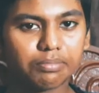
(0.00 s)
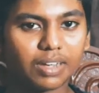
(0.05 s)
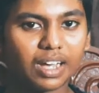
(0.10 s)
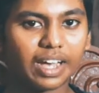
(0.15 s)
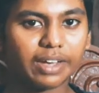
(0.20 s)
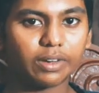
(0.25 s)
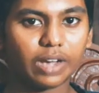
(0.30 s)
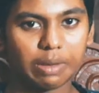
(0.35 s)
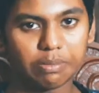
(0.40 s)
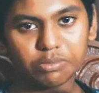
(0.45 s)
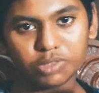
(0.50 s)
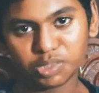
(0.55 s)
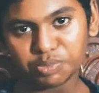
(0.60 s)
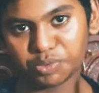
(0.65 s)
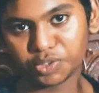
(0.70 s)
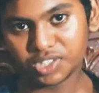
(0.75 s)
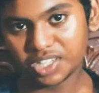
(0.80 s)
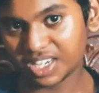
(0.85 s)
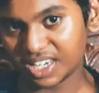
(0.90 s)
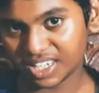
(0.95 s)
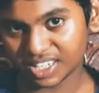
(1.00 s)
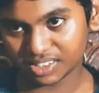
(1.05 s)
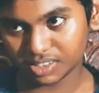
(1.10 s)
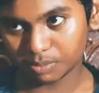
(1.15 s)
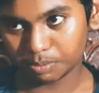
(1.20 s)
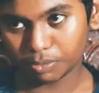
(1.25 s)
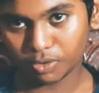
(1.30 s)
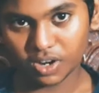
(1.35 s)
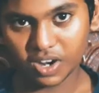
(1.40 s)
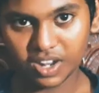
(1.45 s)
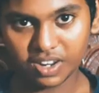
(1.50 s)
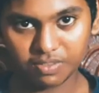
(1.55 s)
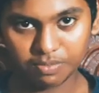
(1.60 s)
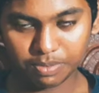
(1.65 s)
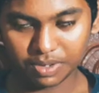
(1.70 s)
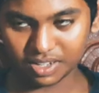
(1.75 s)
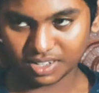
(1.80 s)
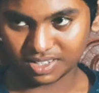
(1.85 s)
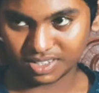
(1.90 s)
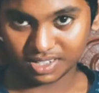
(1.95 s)
I'm supposed to deduct a point
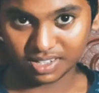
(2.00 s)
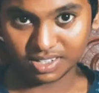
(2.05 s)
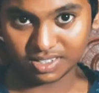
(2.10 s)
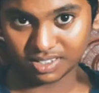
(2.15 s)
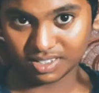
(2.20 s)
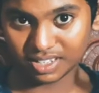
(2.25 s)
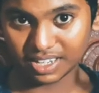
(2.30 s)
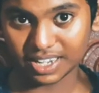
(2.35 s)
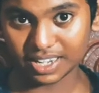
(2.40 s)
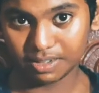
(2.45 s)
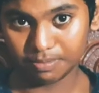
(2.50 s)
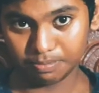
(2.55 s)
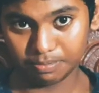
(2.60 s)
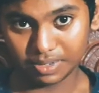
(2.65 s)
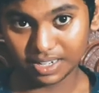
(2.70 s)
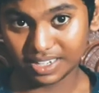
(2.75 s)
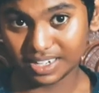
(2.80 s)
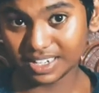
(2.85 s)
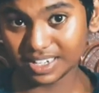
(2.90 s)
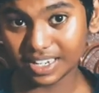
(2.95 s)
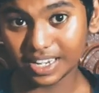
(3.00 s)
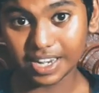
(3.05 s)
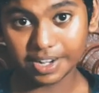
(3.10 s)
because it didn't